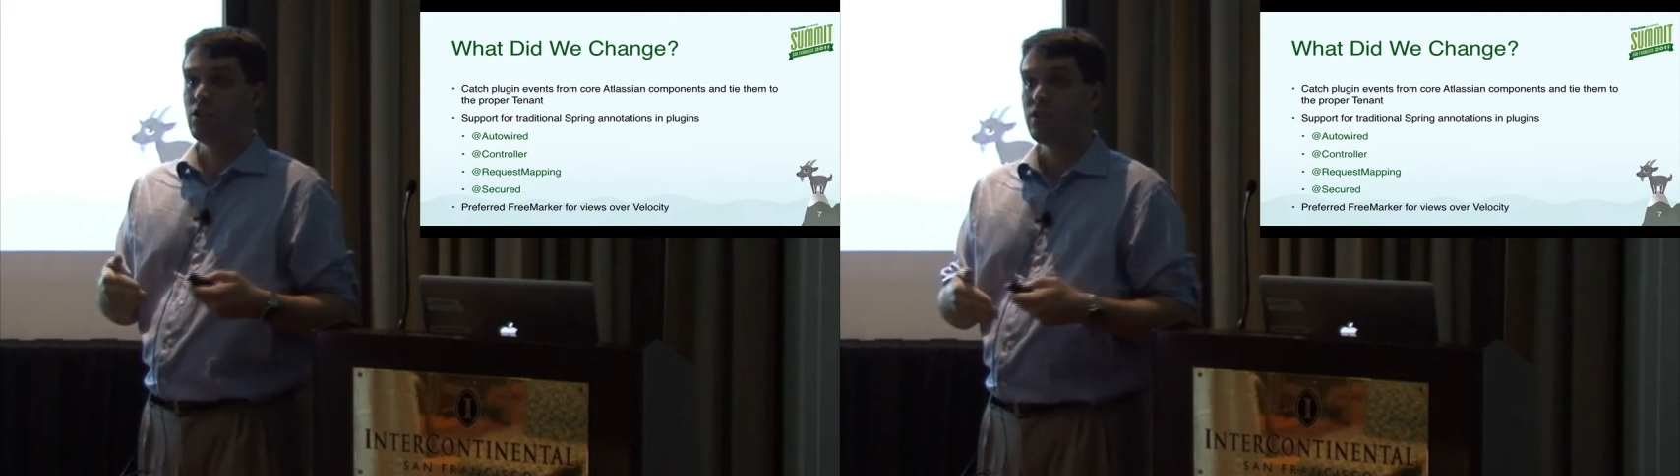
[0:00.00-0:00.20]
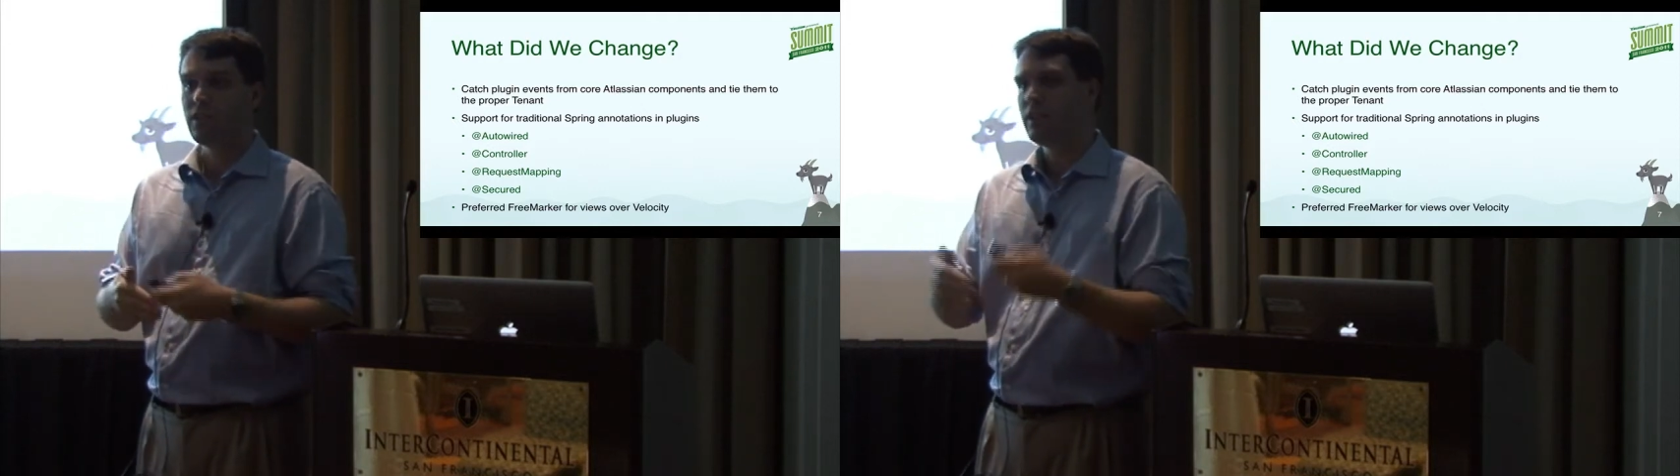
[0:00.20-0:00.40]

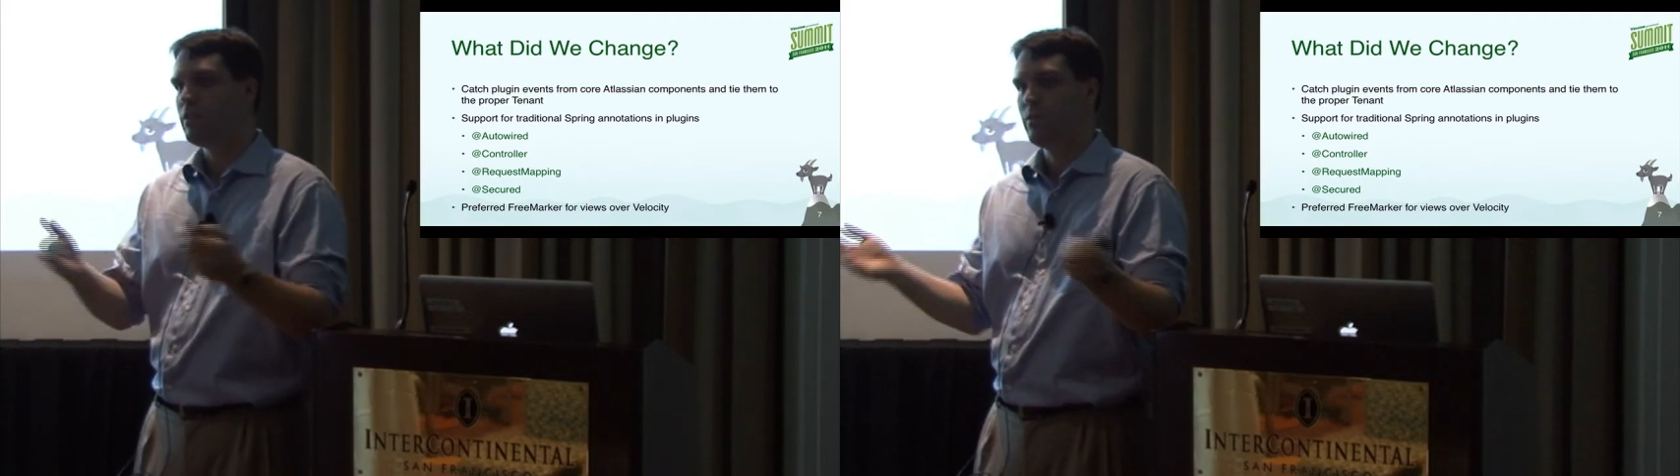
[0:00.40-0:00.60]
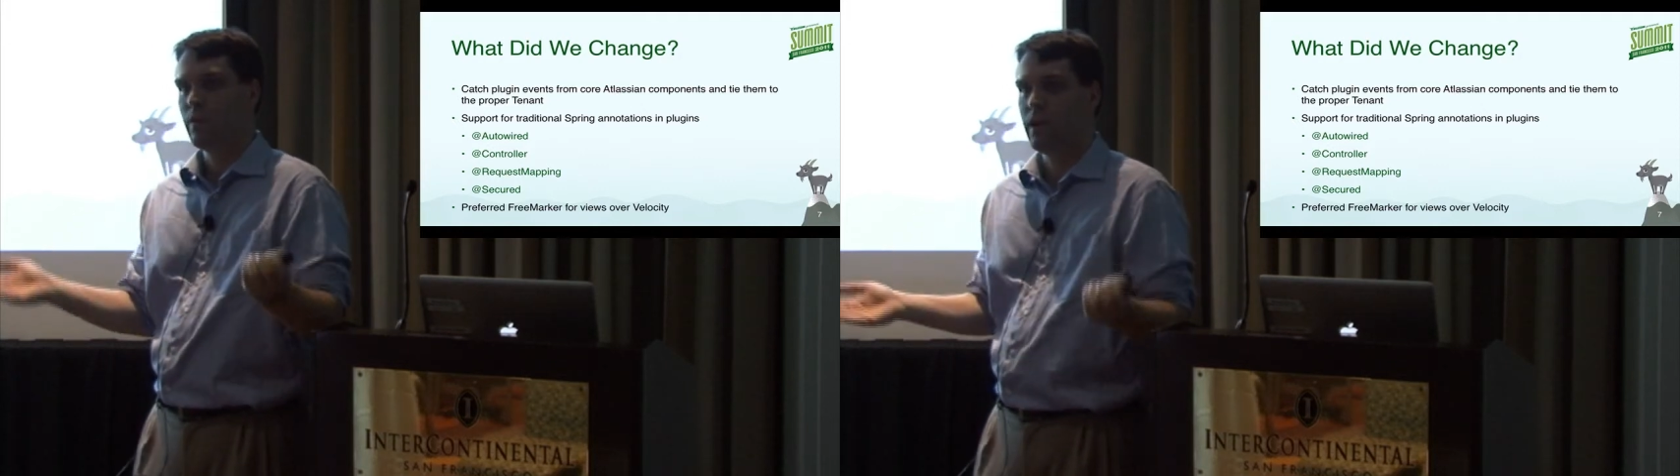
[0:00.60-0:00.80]
just like
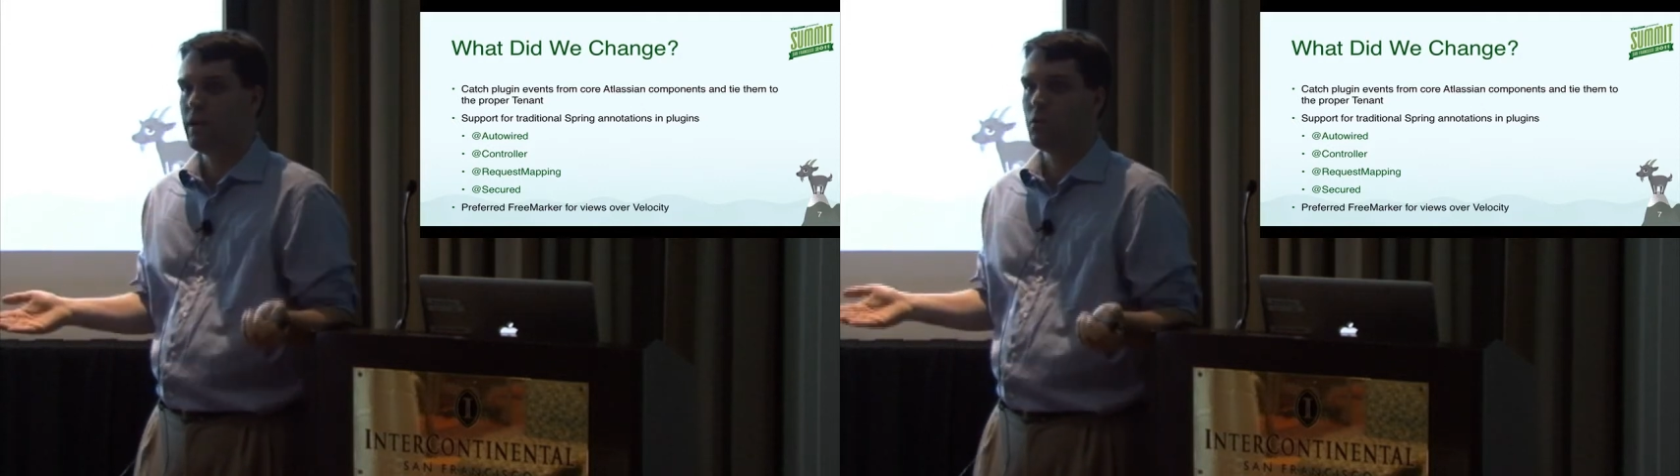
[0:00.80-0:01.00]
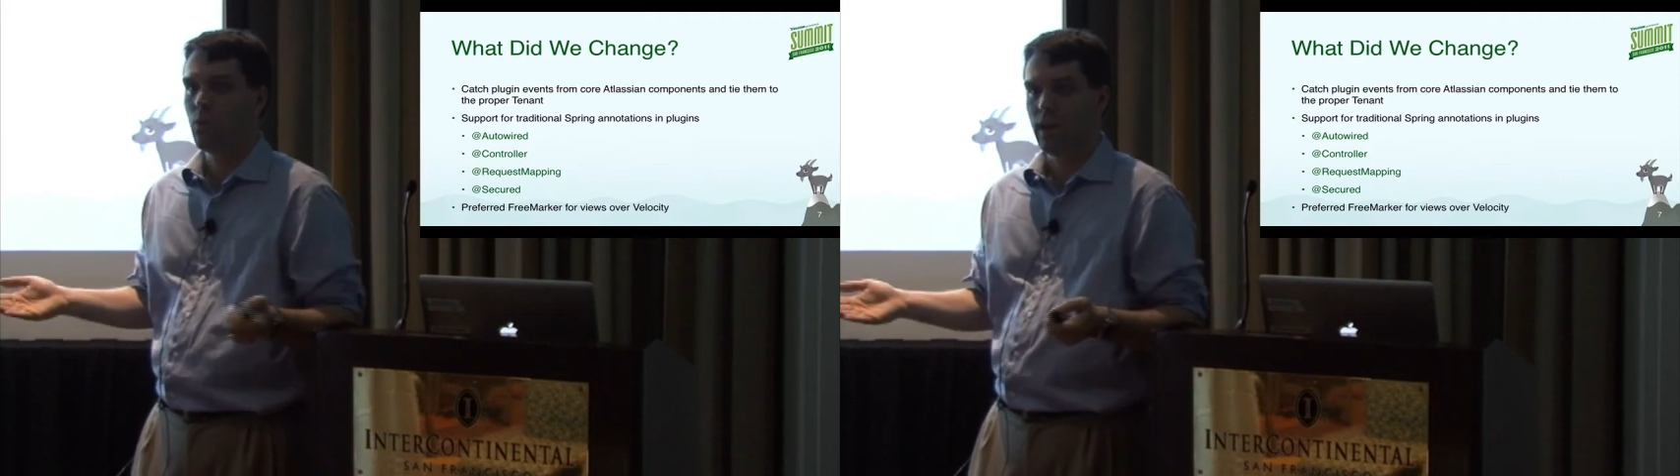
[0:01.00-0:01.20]
they were
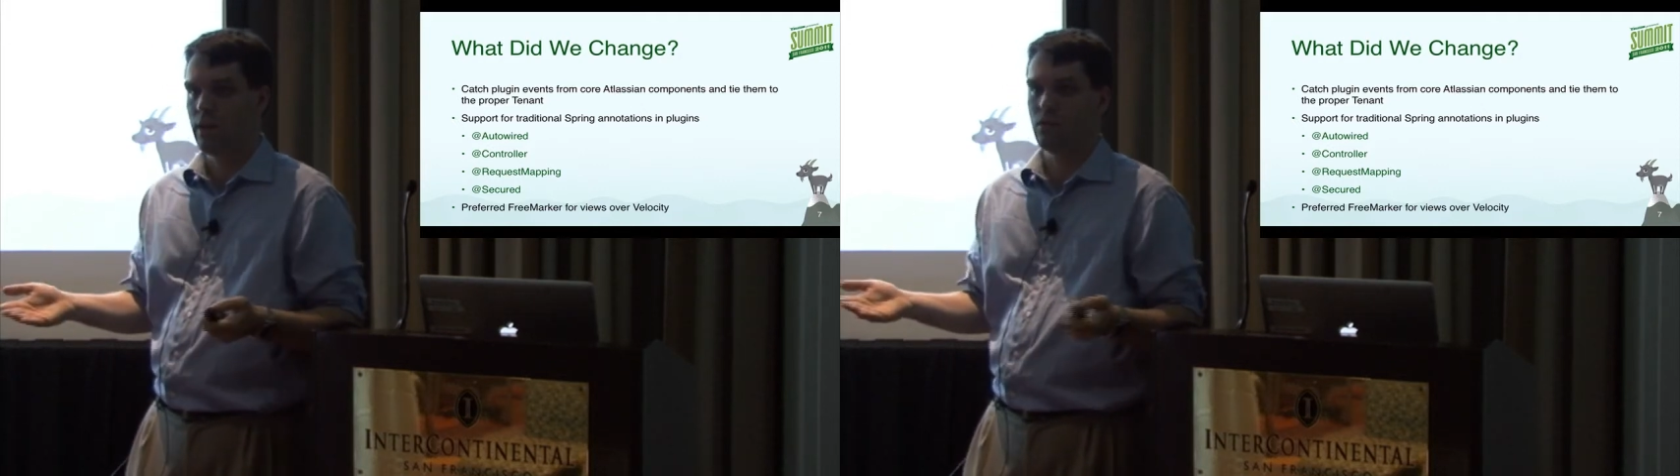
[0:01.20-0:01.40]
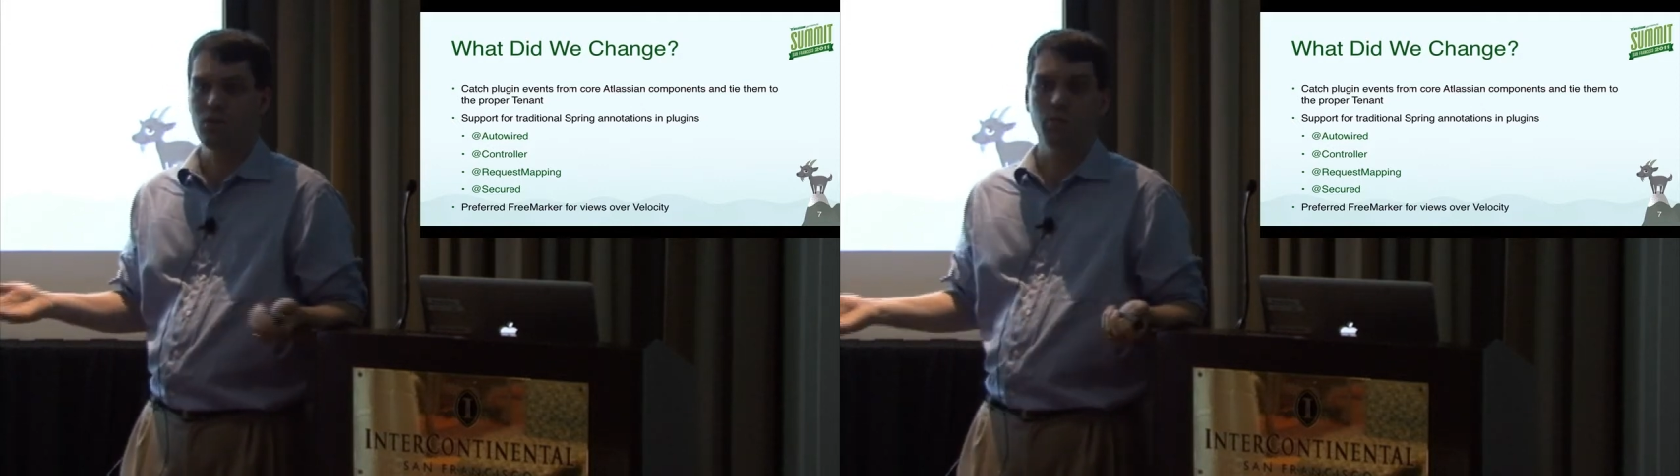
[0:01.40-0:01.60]
writing
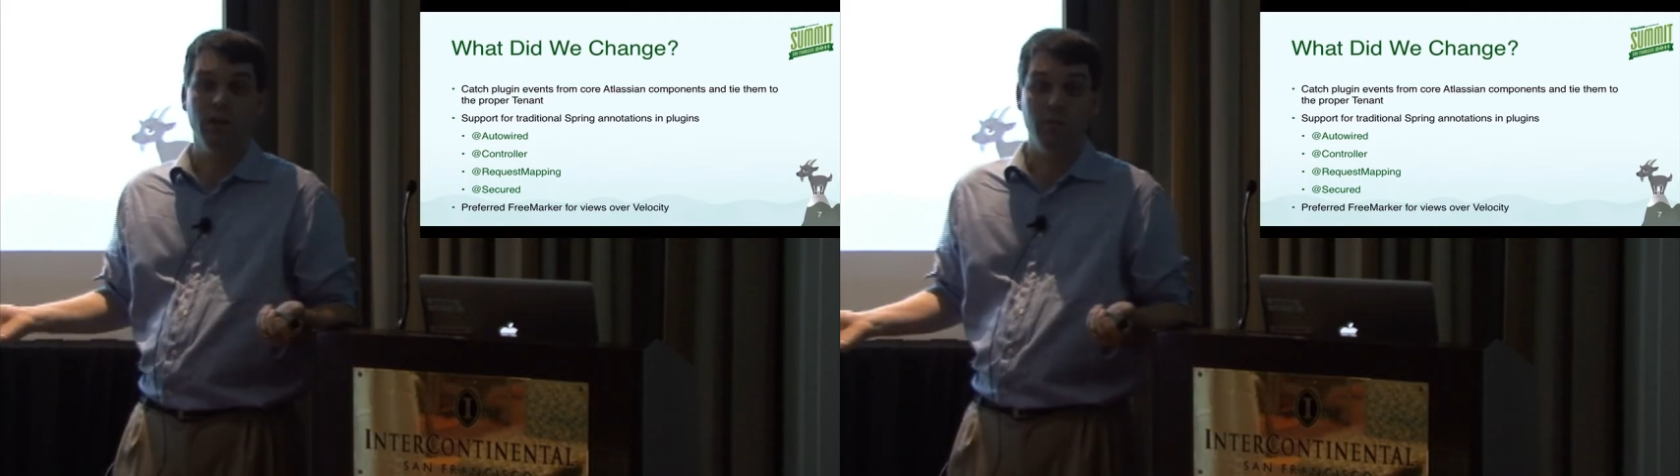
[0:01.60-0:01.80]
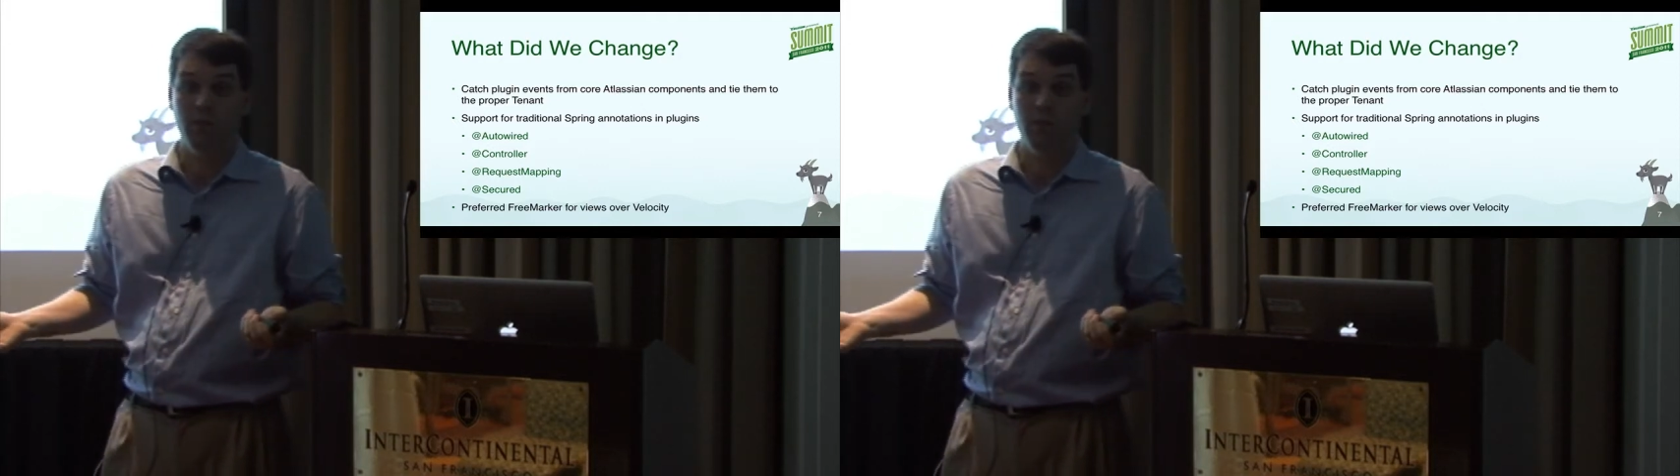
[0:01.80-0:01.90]
regular Spring